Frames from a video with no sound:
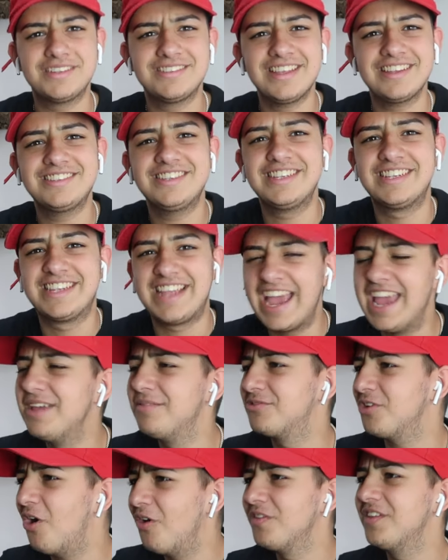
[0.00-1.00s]
But it's actually
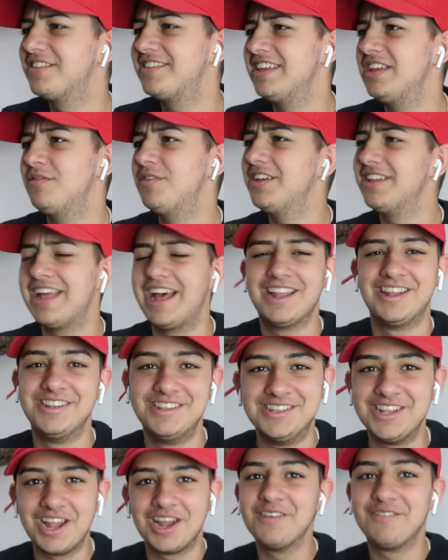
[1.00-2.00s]
games on the TV
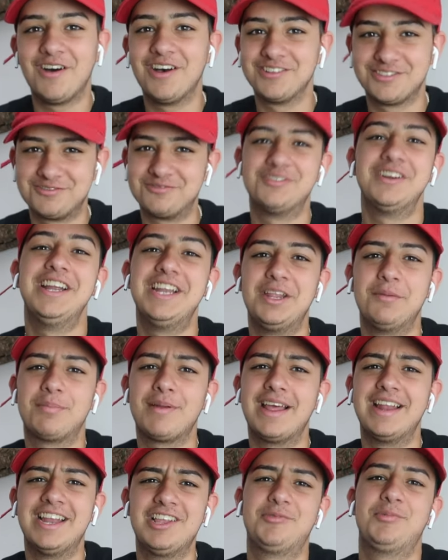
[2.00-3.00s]
that none of us really
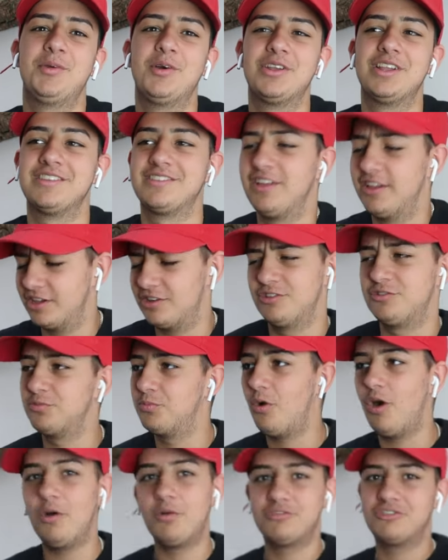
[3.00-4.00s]
play, let's be honest. Like,
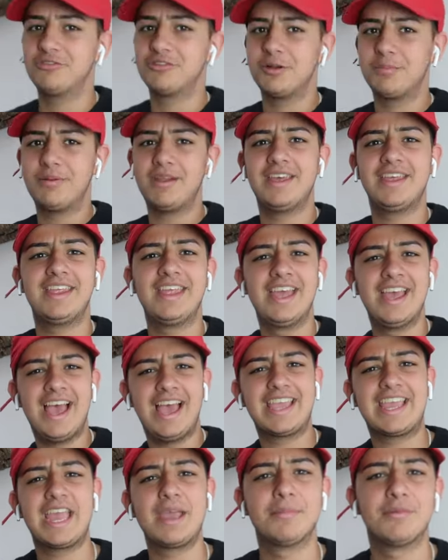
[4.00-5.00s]
because why would you want to play
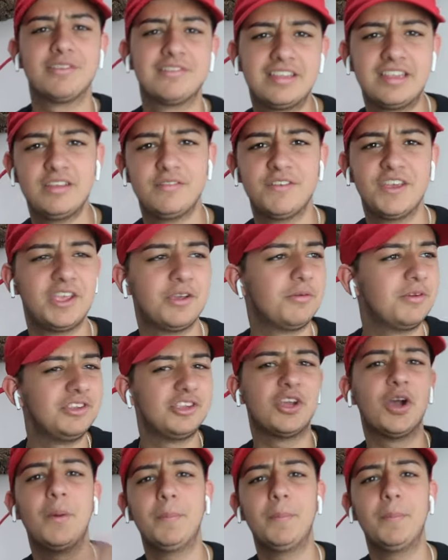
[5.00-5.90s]
a game on a TV when you